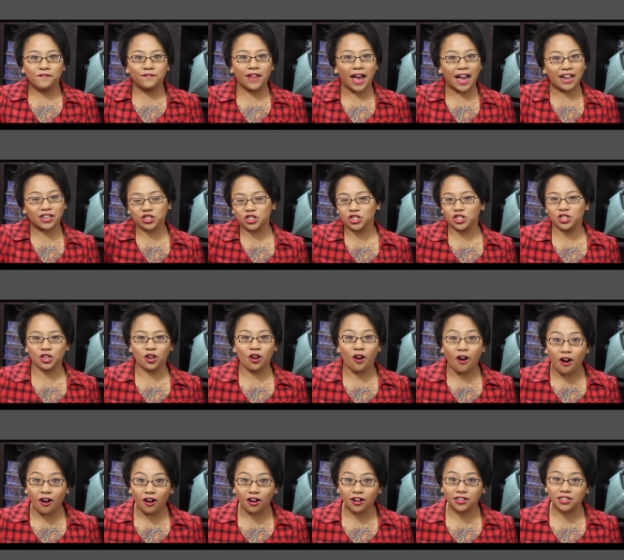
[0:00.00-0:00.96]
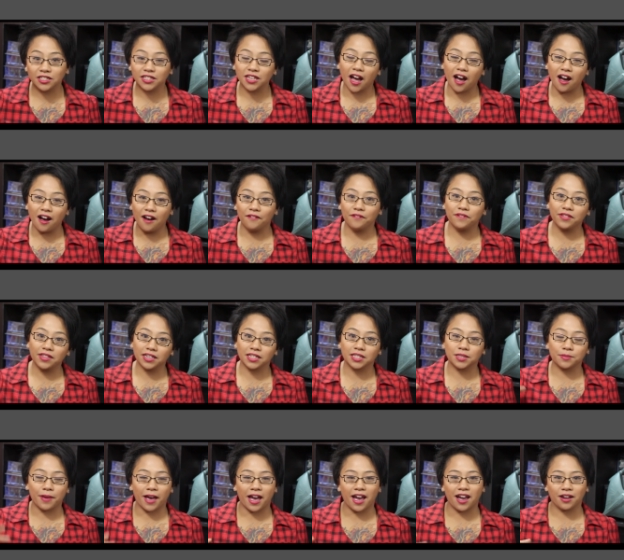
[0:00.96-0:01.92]
faction cards of
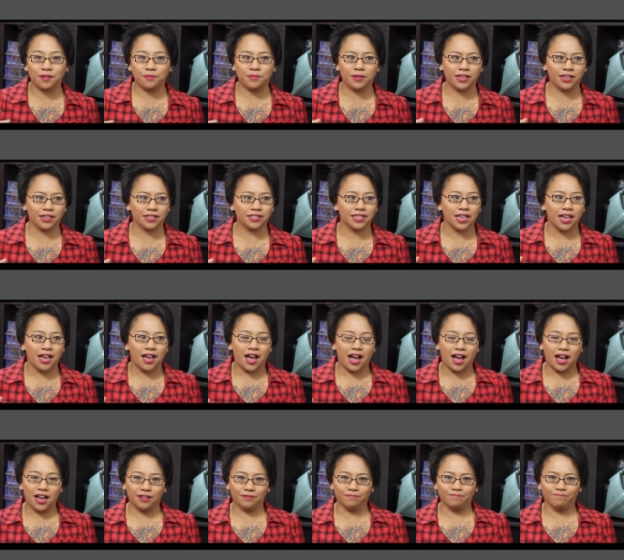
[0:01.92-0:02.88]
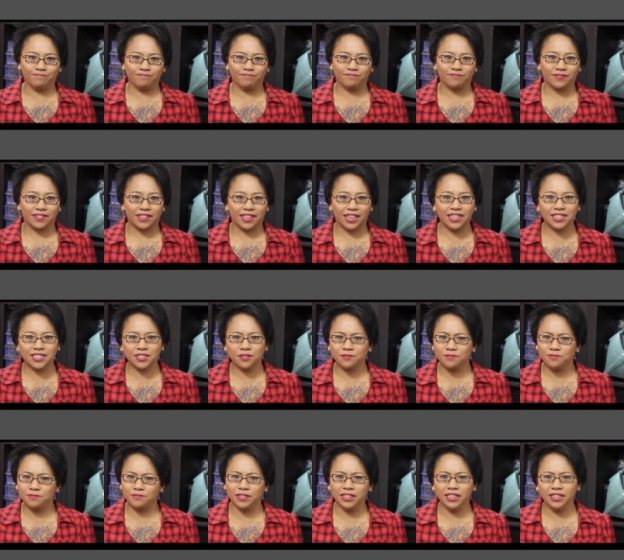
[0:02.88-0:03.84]
this pack, because it's
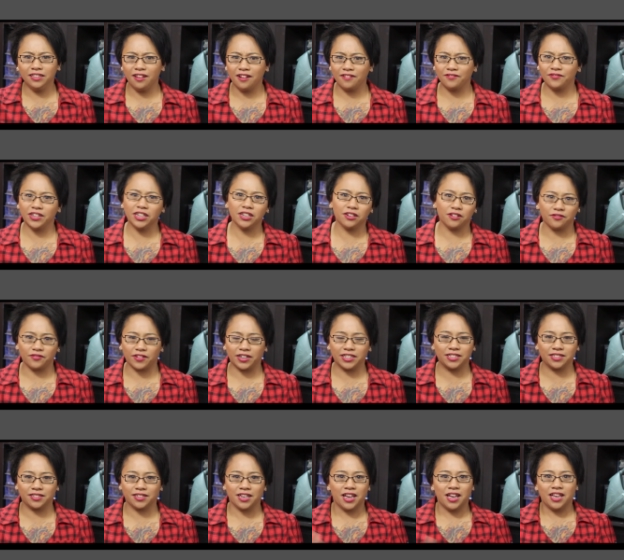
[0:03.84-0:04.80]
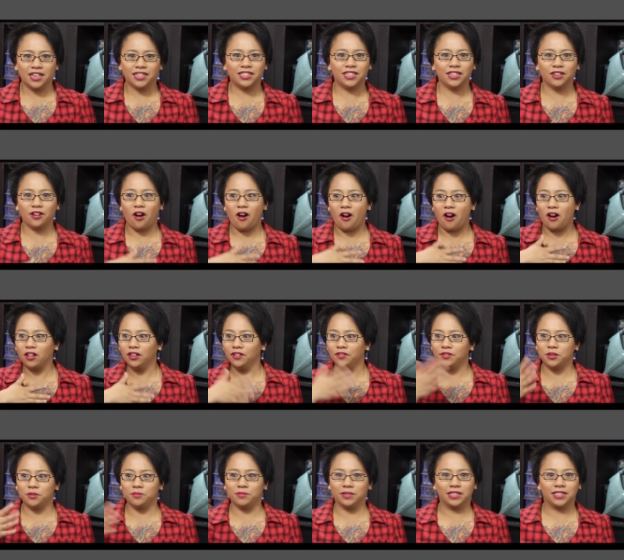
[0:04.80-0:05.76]
a really long video if I just did
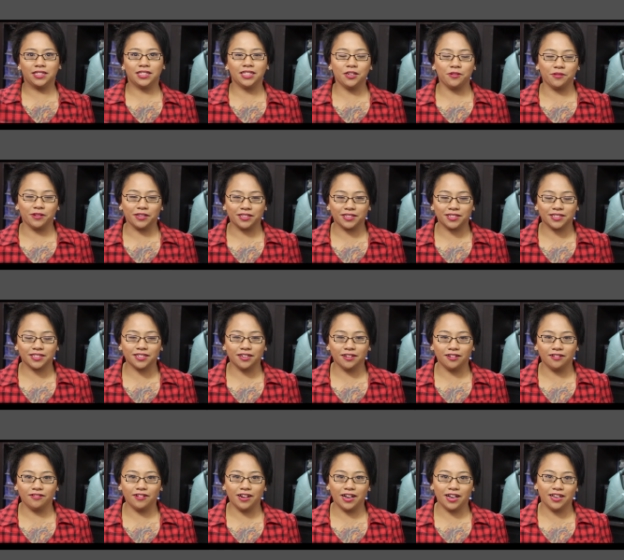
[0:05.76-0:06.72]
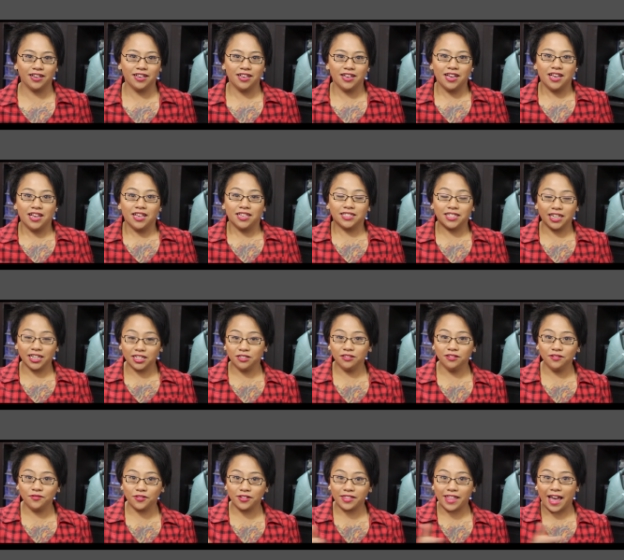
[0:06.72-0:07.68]
all of them in sequence, so stay
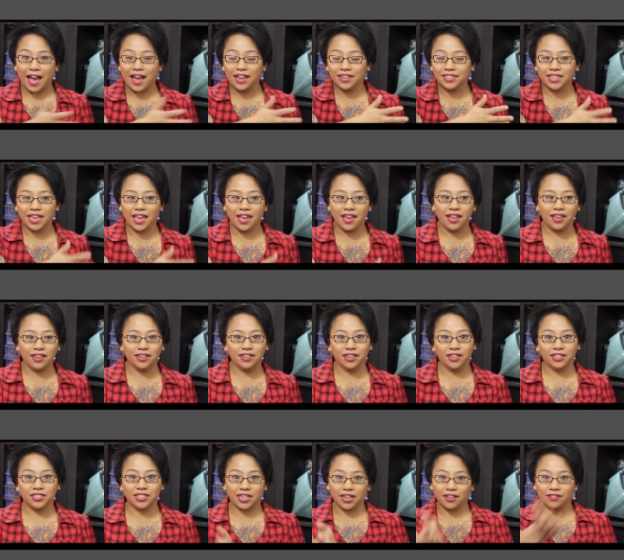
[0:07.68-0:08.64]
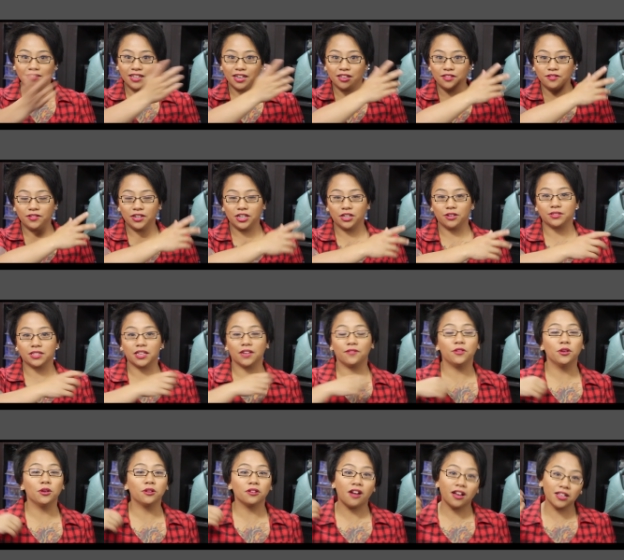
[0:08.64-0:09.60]
tuned for that, and check out the other videos.
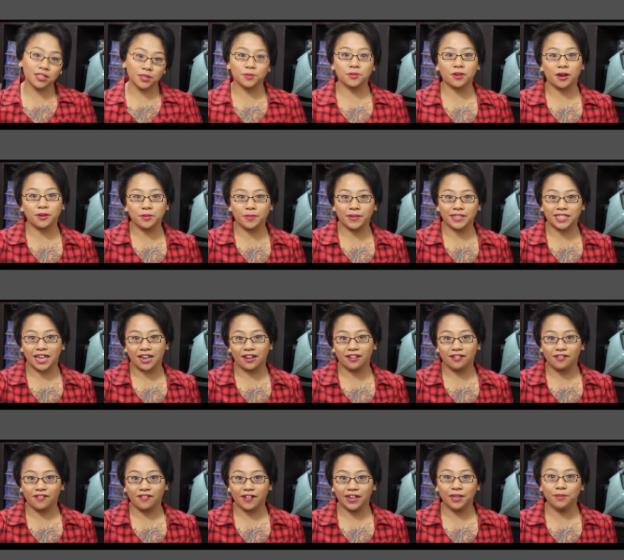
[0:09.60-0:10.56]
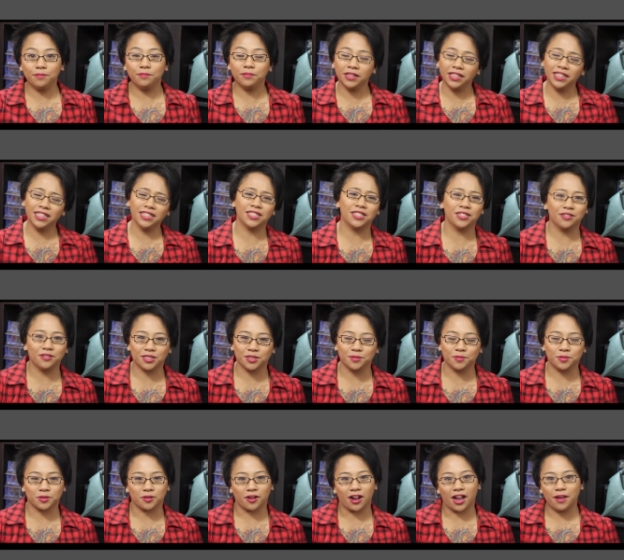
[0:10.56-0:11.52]
If you're not subscribed to my channel already, please do
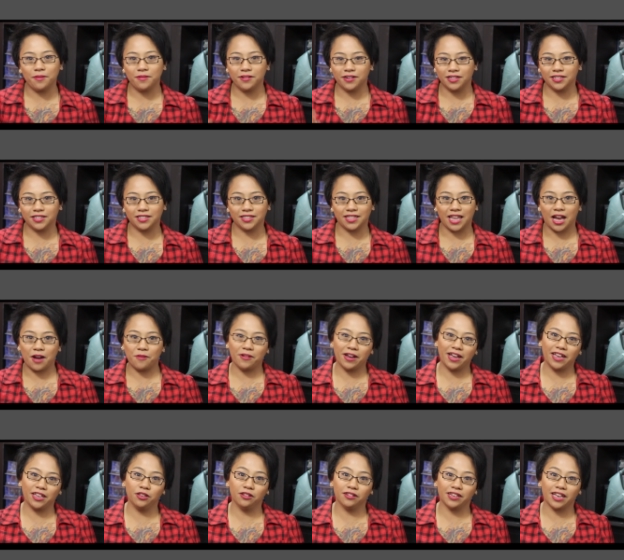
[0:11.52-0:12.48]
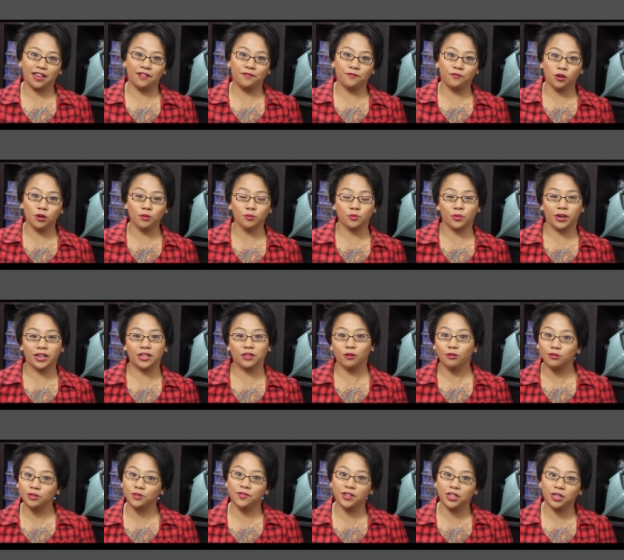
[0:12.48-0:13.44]
subscribe, because that way you'll get informed when
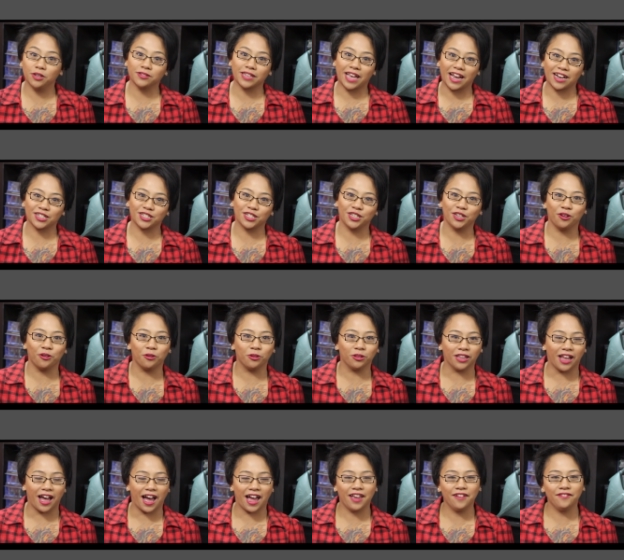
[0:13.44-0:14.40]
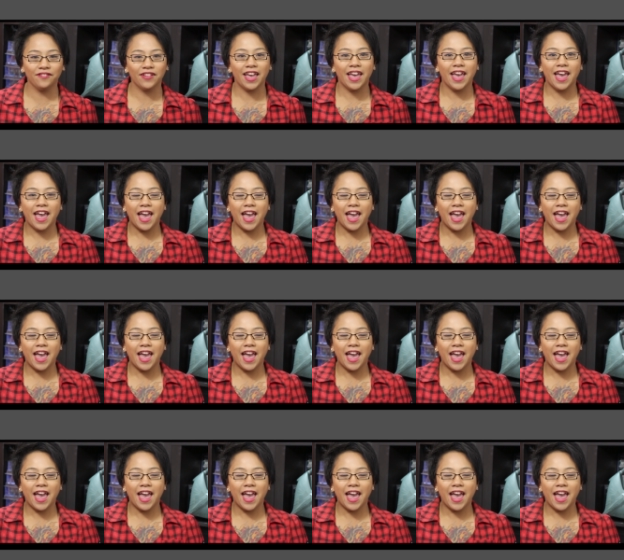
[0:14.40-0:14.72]
those videos actually go live,